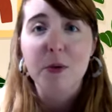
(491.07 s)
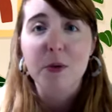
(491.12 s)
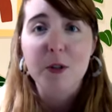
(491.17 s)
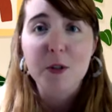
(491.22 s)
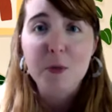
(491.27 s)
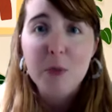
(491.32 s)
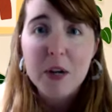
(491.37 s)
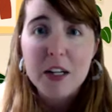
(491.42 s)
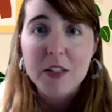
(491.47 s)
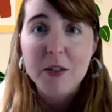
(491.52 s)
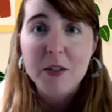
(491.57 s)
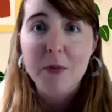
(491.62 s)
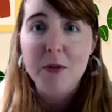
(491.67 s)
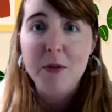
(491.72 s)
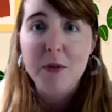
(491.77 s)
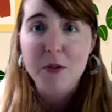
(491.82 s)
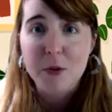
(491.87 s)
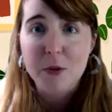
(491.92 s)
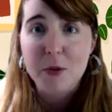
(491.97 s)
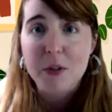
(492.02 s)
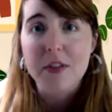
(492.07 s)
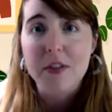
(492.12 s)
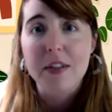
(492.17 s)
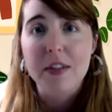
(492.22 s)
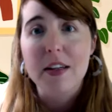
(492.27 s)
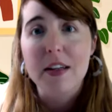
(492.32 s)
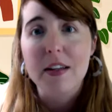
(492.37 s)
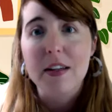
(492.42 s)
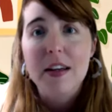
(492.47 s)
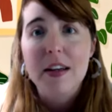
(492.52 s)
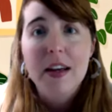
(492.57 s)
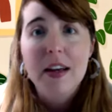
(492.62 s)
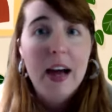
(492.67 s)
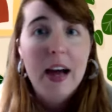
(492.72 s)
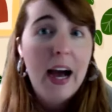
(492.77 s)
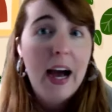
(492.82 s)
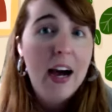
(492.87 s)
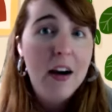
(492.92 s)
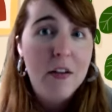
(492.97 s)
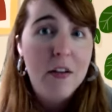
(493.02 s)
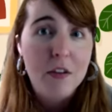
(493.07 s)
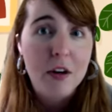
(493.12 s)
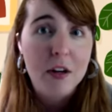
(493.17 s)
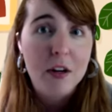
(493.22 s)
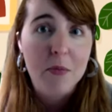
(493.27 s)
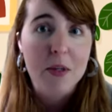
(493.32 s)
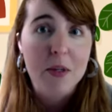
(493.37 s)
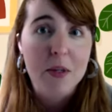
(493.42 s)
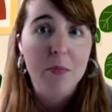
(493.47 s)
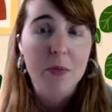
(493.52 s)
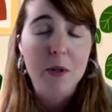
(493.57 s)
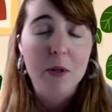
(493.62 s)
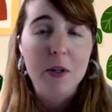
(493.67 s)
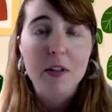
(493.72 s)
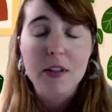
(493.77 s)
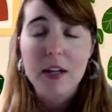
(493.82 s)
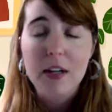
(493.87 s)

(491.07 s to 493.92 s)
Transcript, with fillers: responsible sourcing have on people.